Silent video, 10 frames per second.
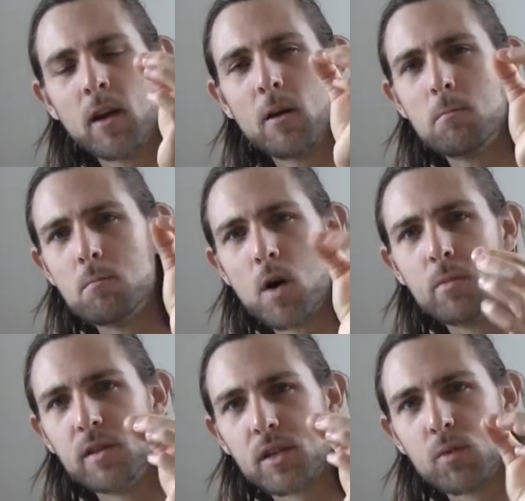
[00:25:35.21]

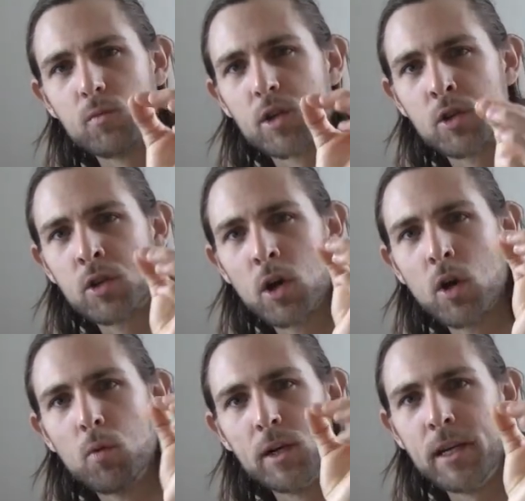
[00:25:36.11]
moments in which
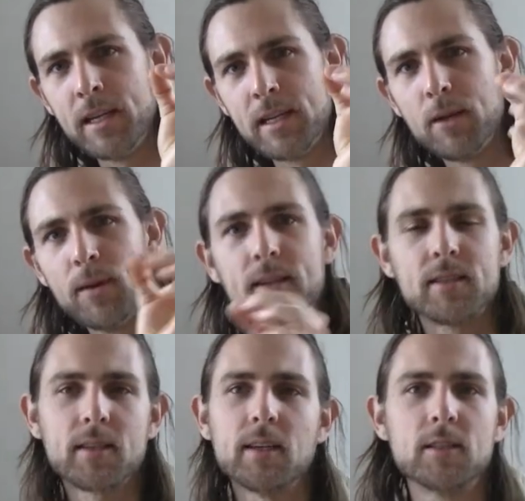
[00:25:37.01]
we need to be
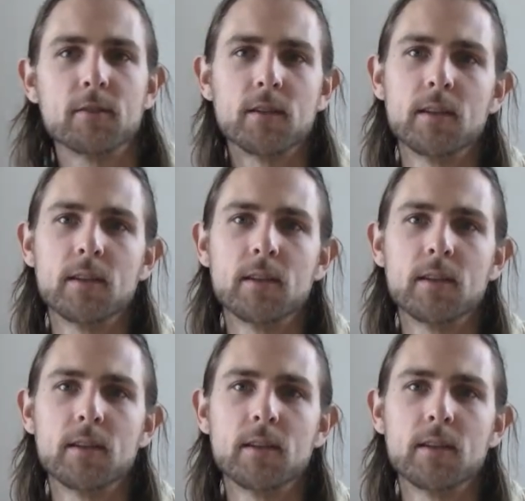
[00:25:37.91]
decisive in.